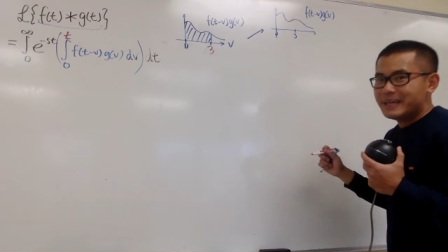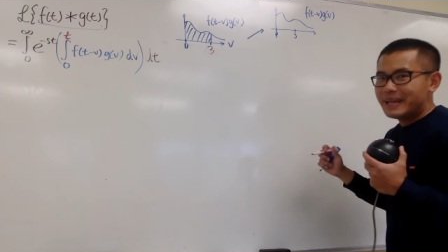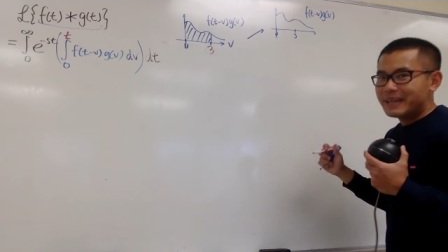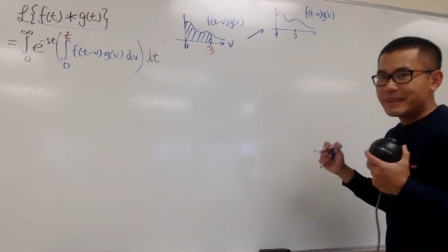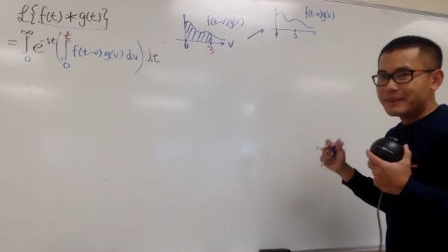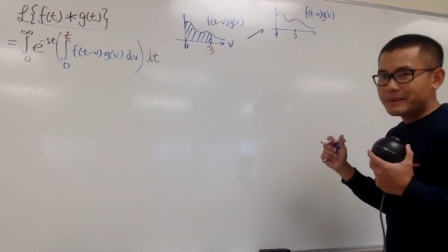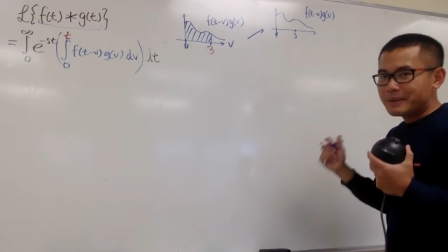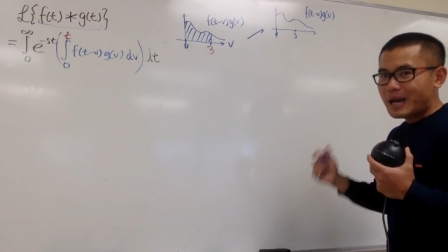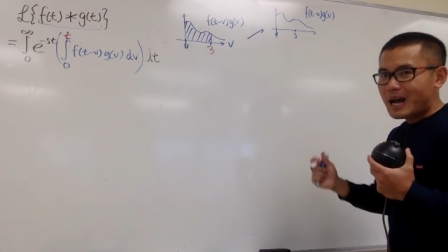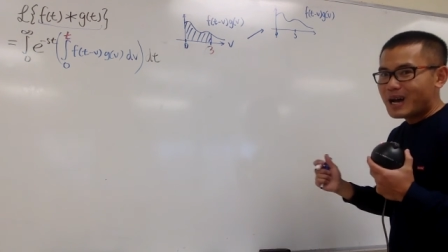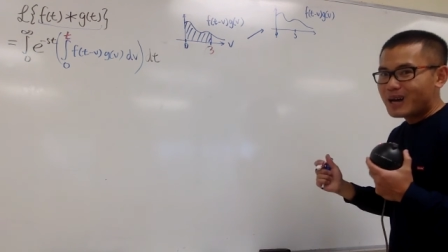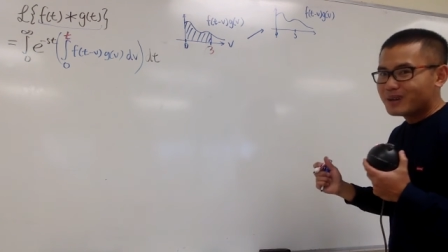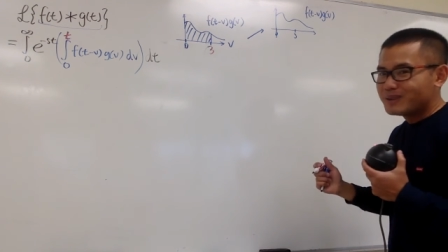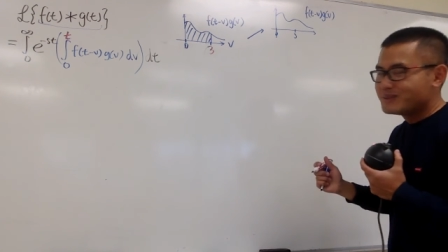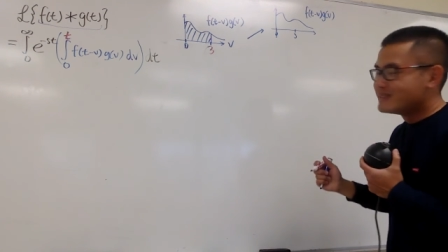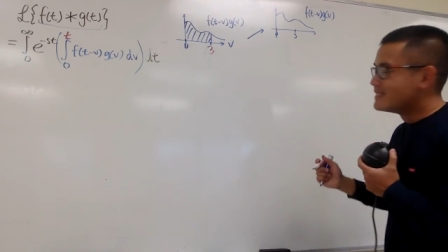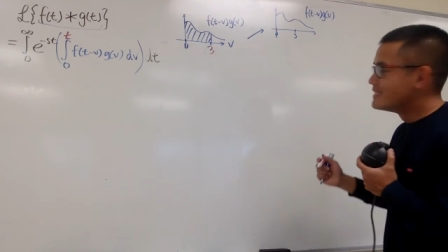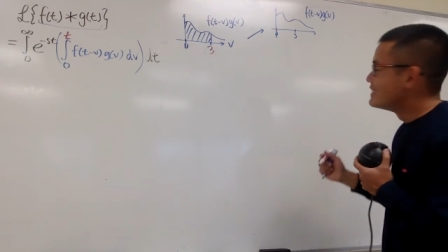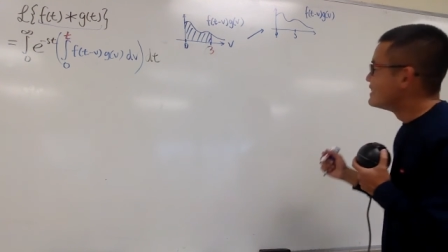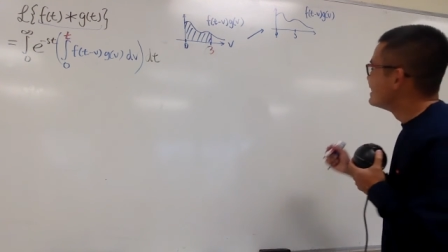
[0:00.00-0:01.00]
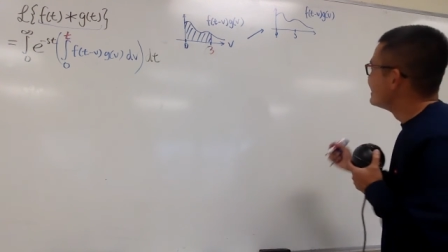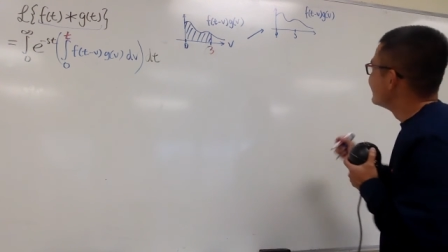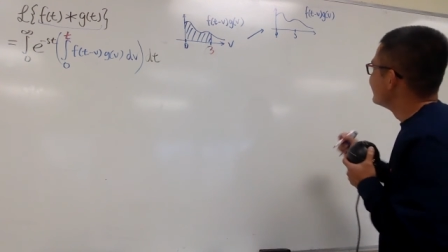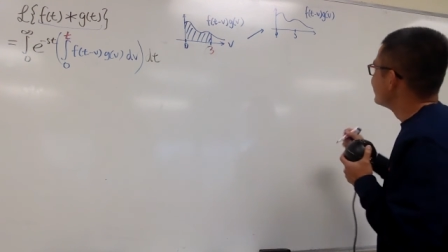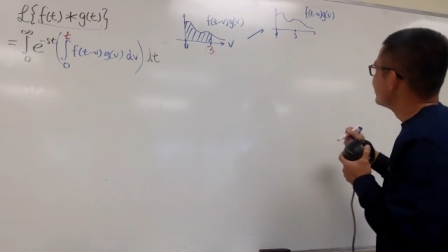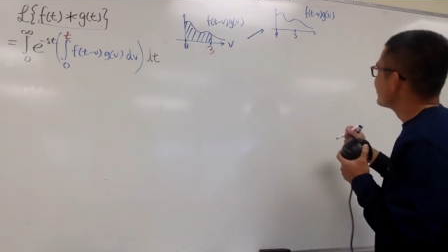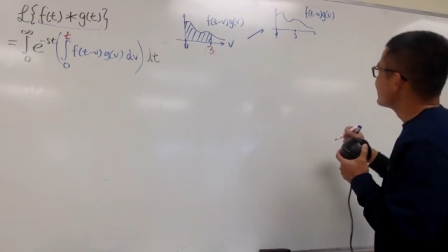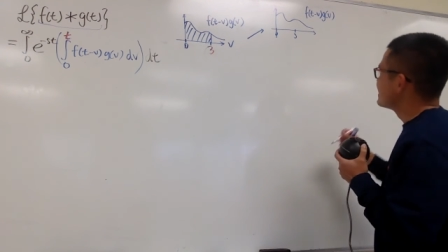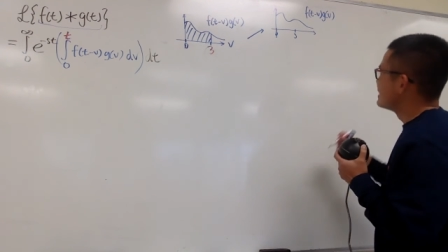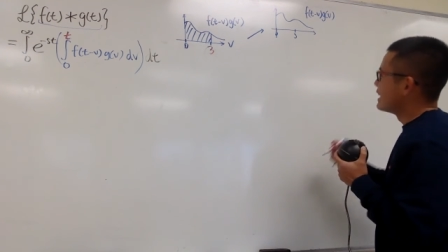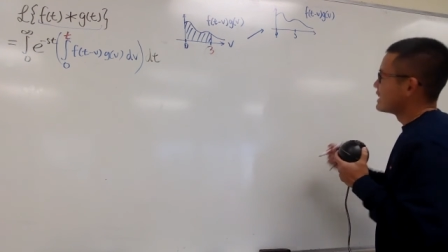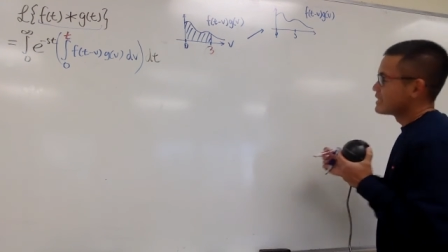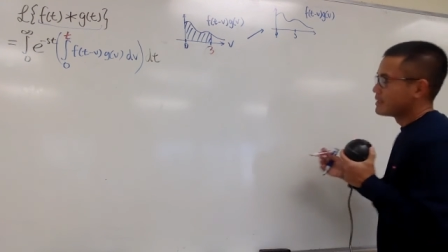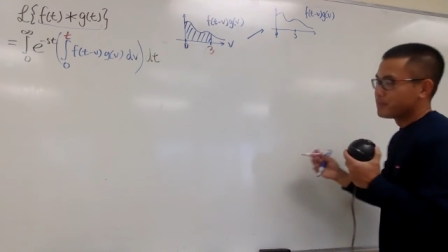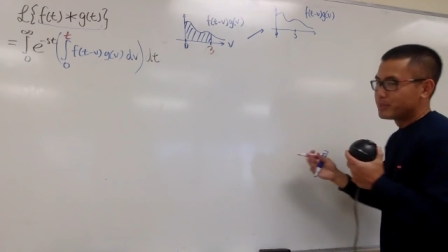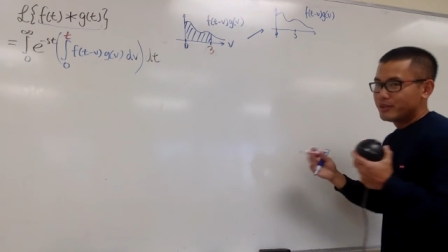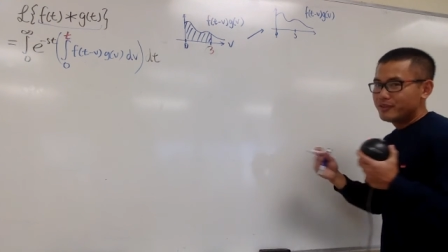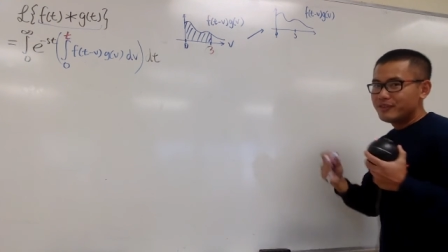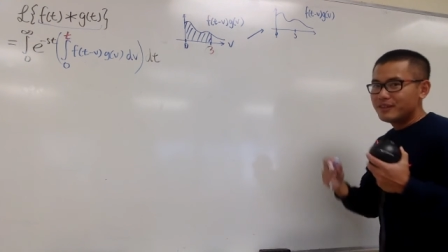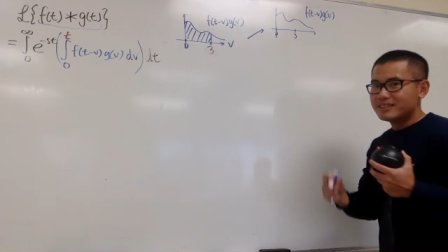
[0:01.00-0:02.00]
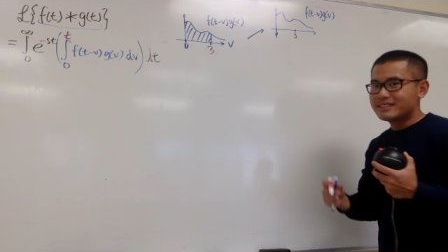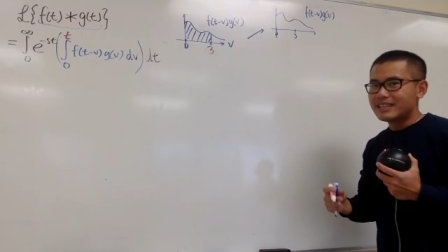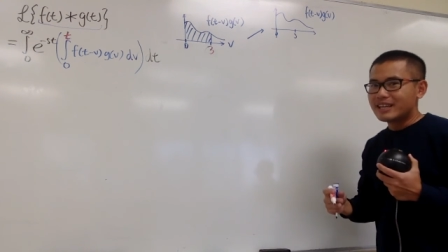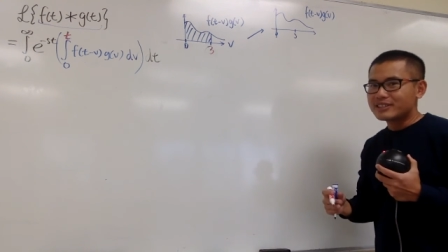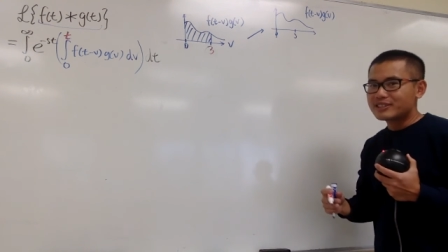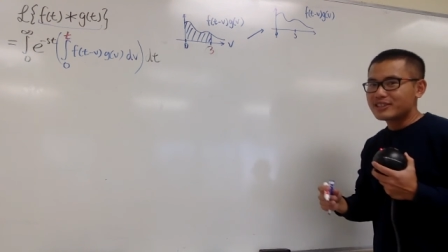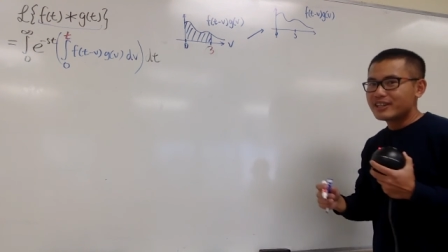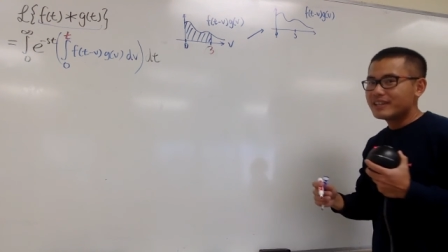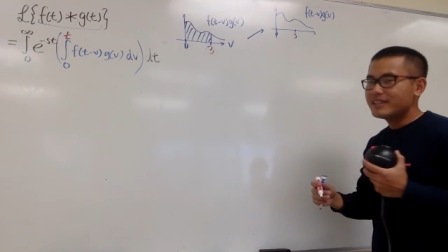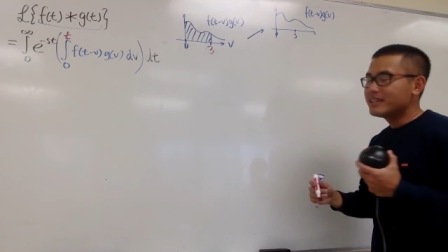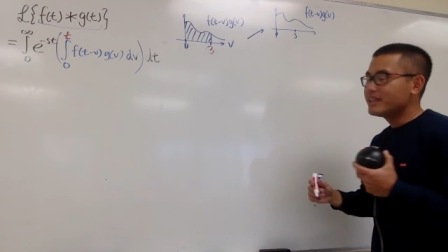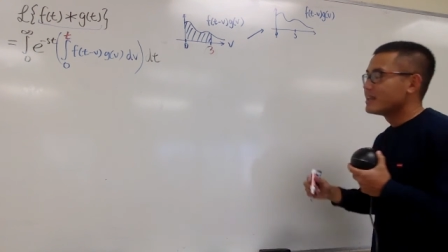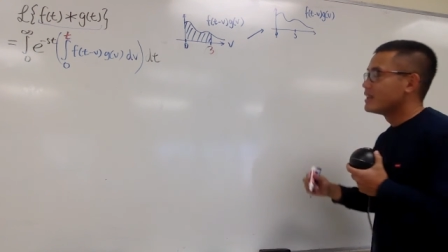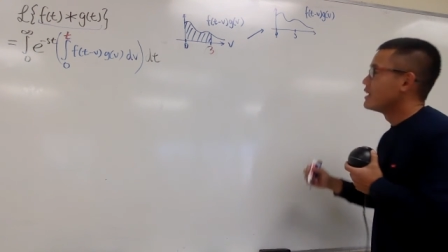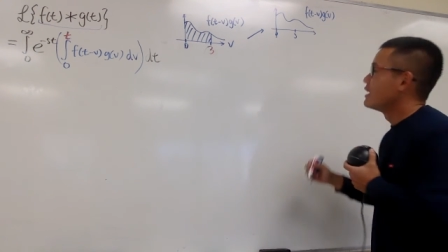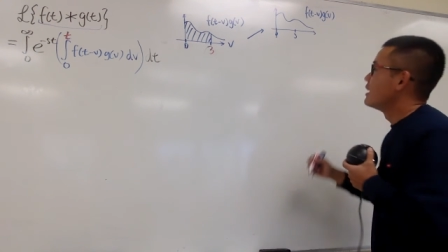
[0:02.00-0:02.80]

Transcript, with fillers: and now, just like the previous section,